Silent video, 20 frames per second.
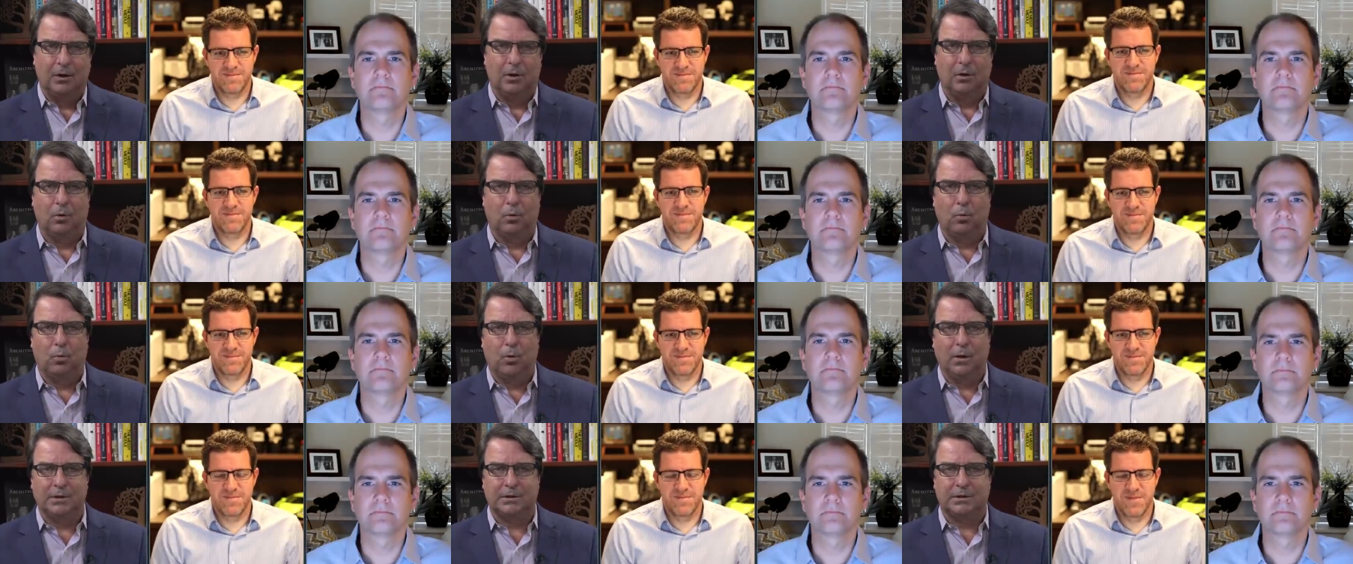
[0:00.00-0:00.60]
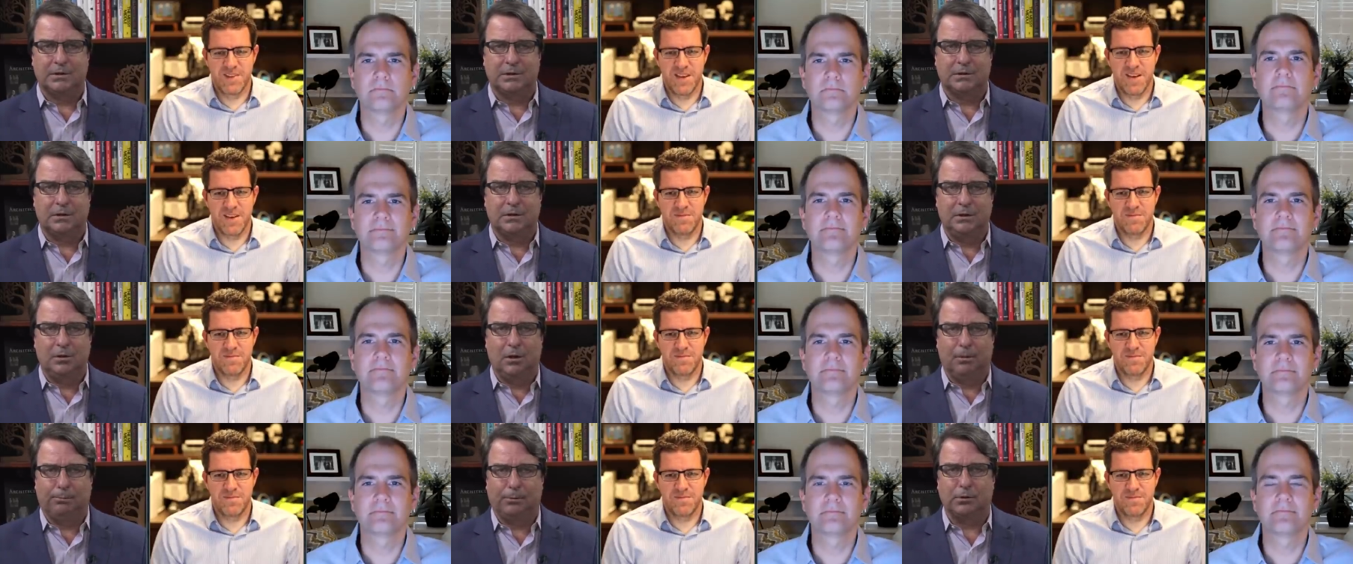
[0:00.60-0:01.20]
Speaker 1: What's
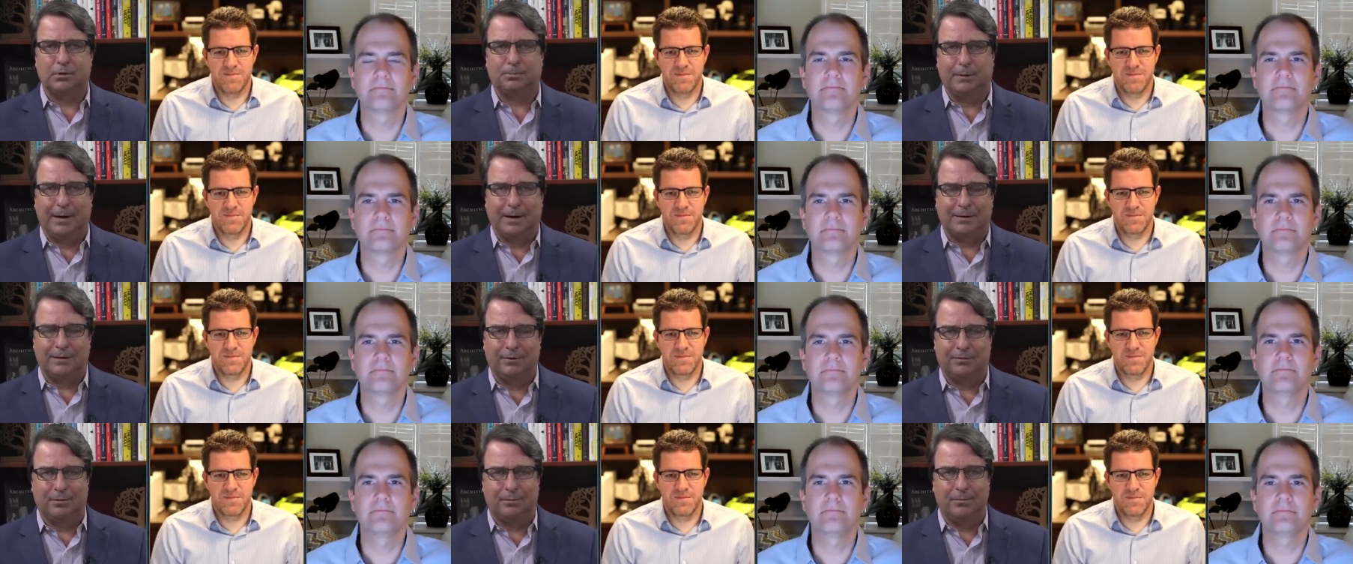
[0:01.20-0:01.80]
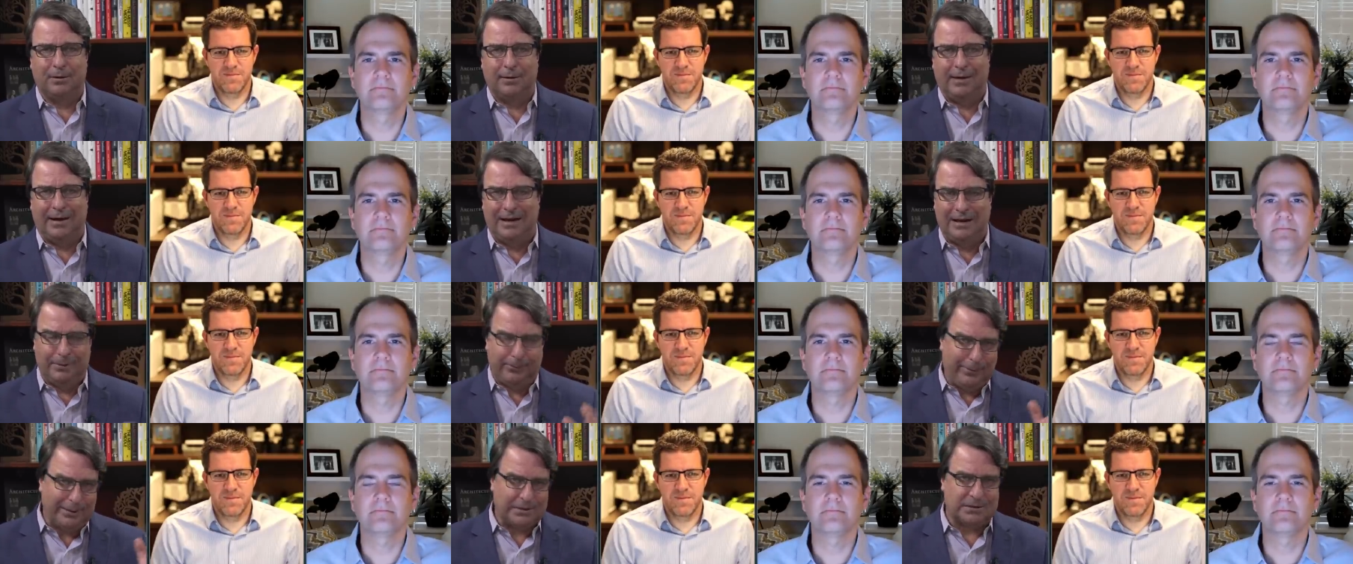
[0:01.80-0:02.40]
your perspective from the
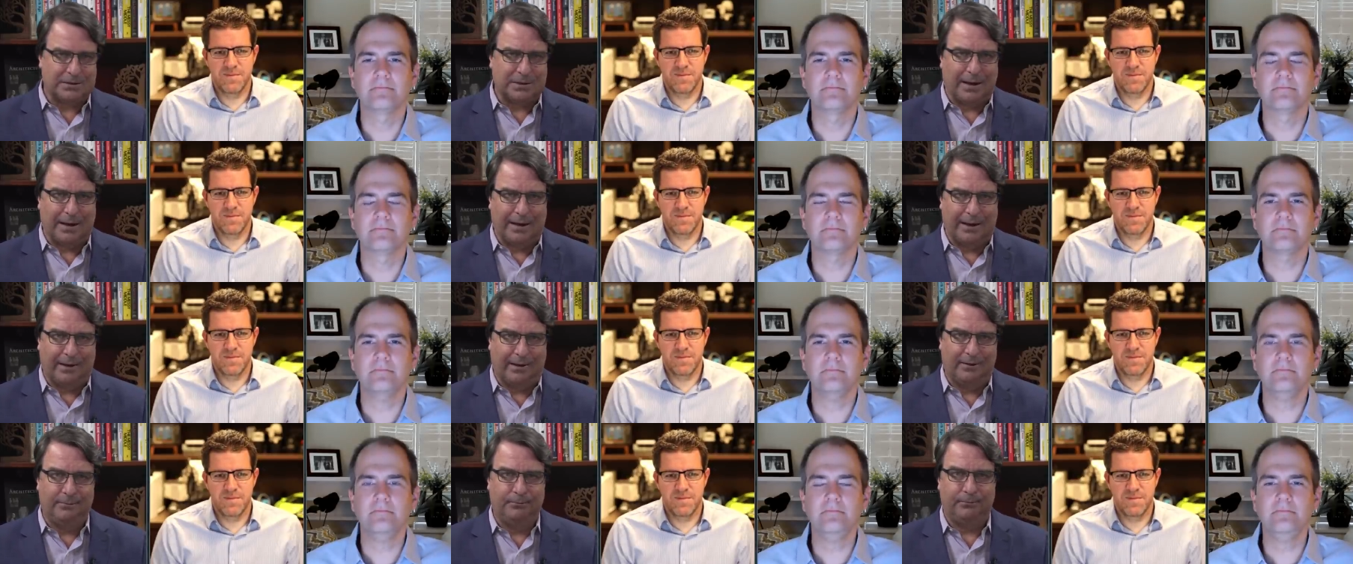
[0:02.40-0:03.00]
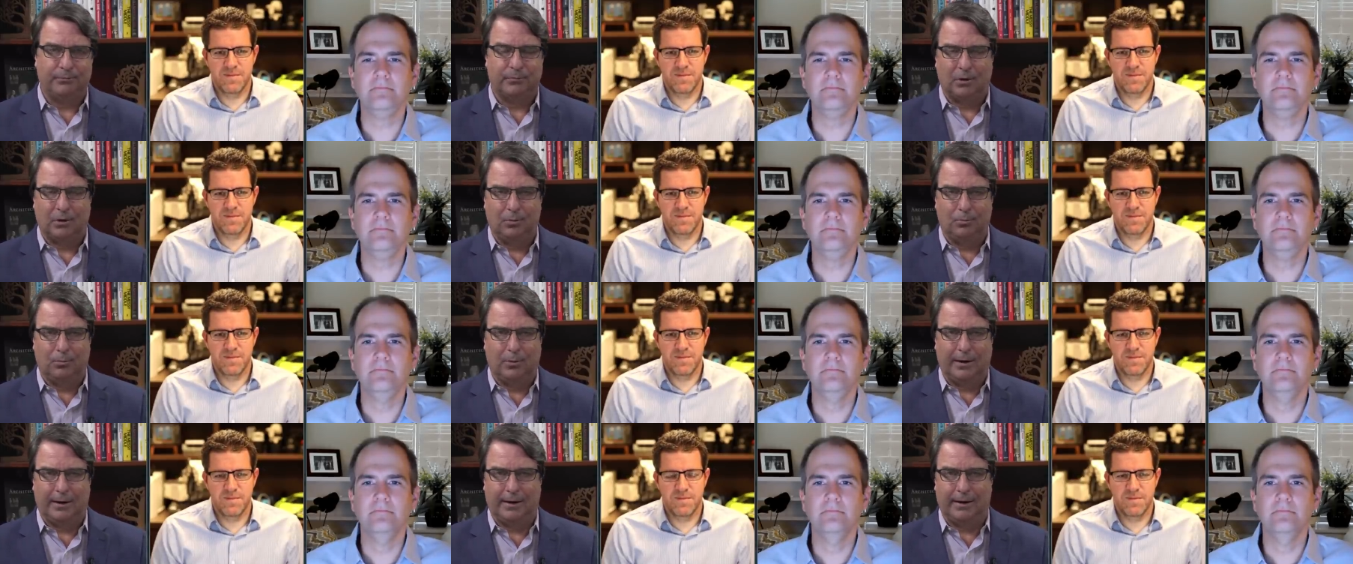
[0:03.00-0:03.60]
AWS side
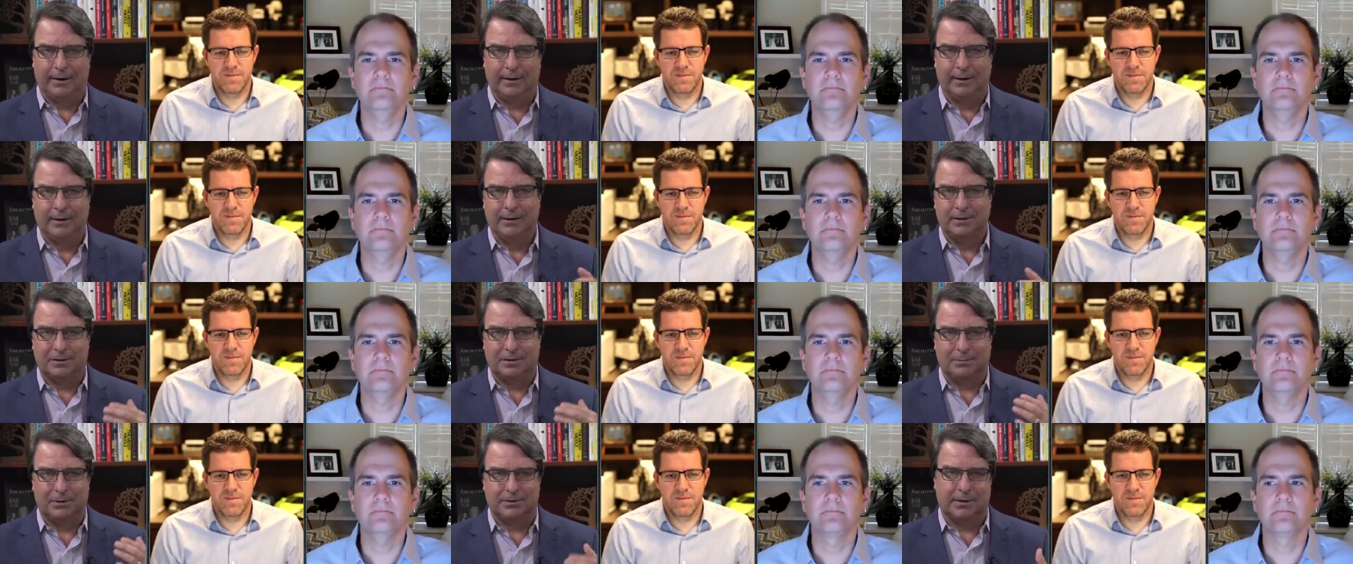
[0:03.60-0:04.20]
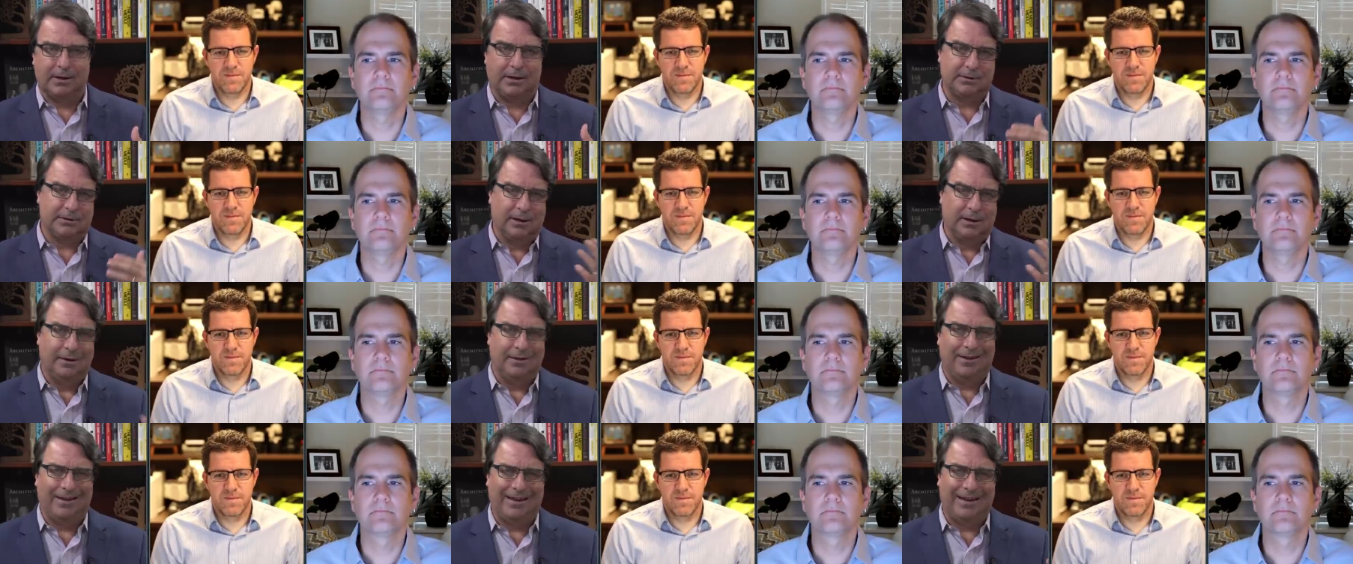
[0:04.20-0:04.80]
when someone says,
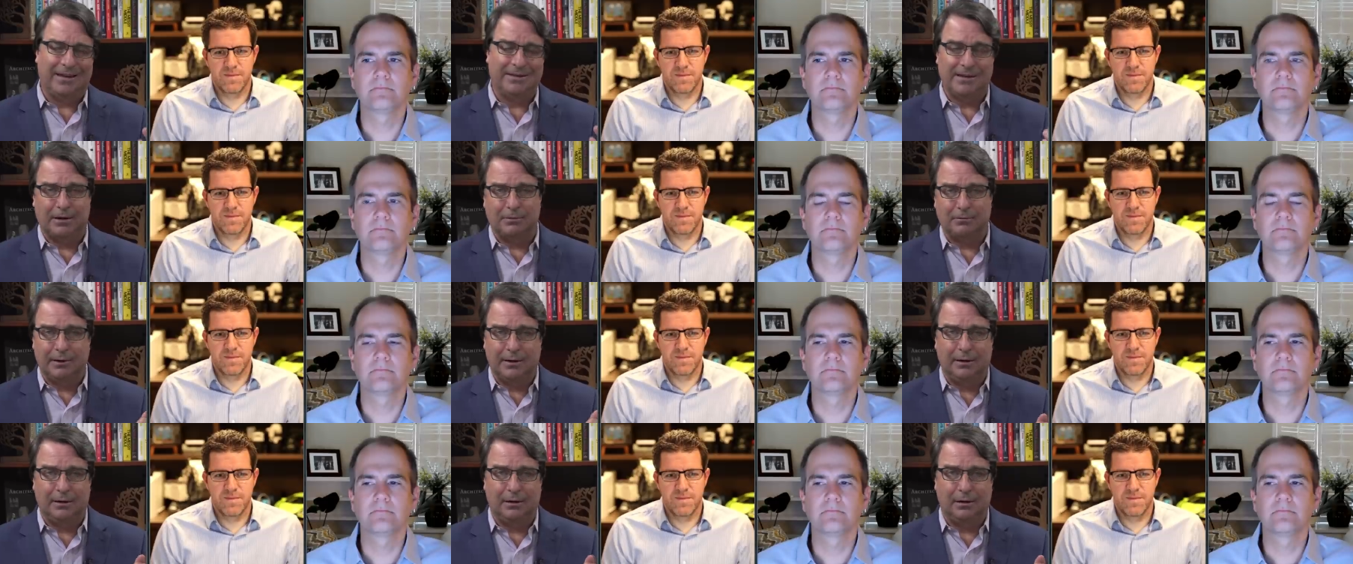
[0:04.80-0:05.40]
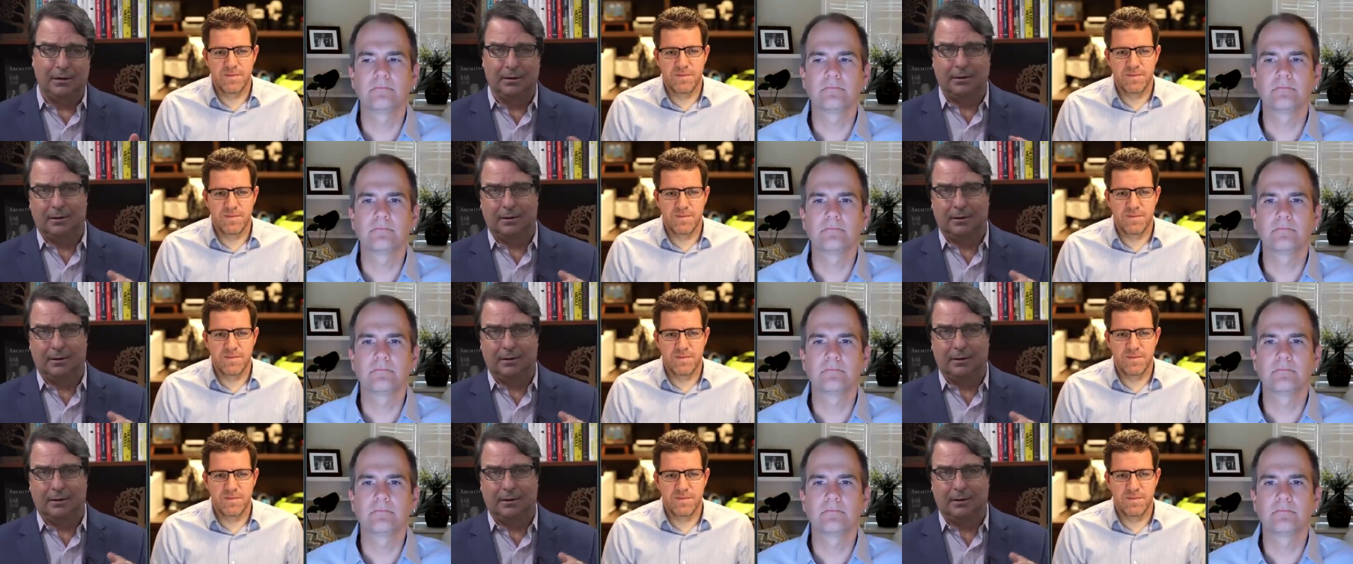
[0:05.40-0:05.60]
yeah, is that real?